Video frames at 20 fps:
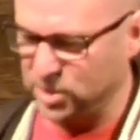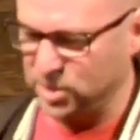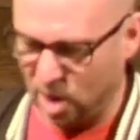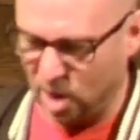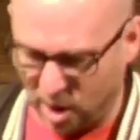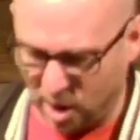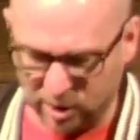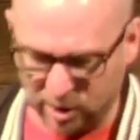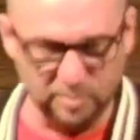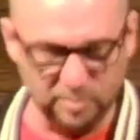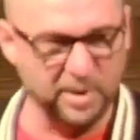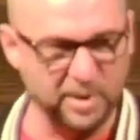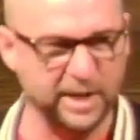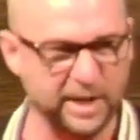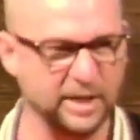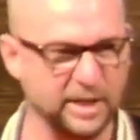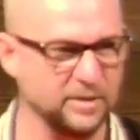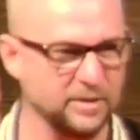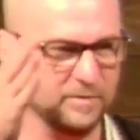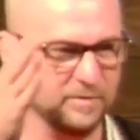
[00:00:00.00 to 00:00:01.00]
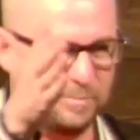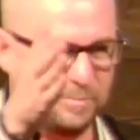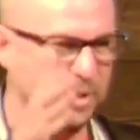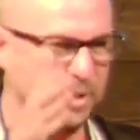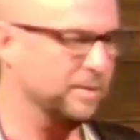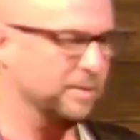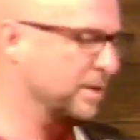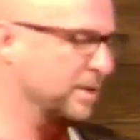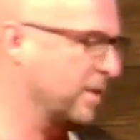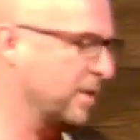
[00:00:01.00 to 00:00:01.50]
hard-earned money and you've put
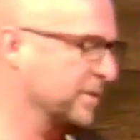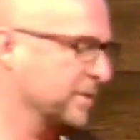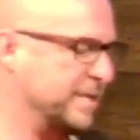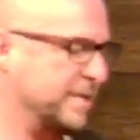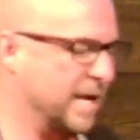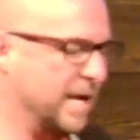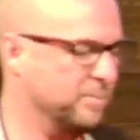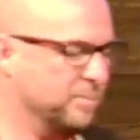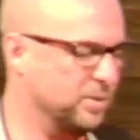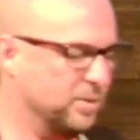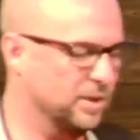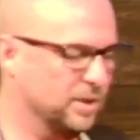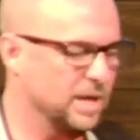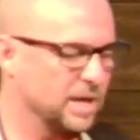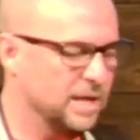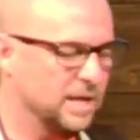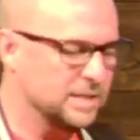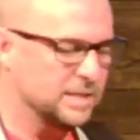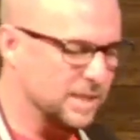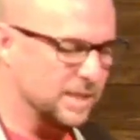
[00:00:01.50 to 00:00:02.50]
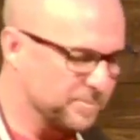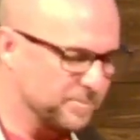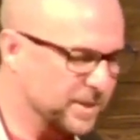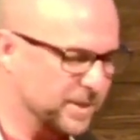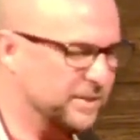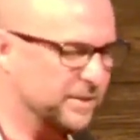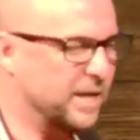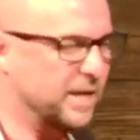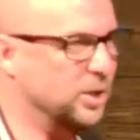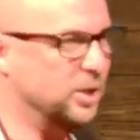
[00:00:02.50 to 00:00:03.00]
it on the table,
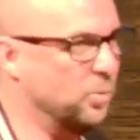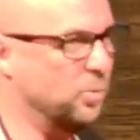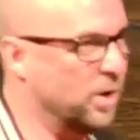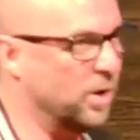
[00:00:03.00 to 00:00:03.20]
something that you want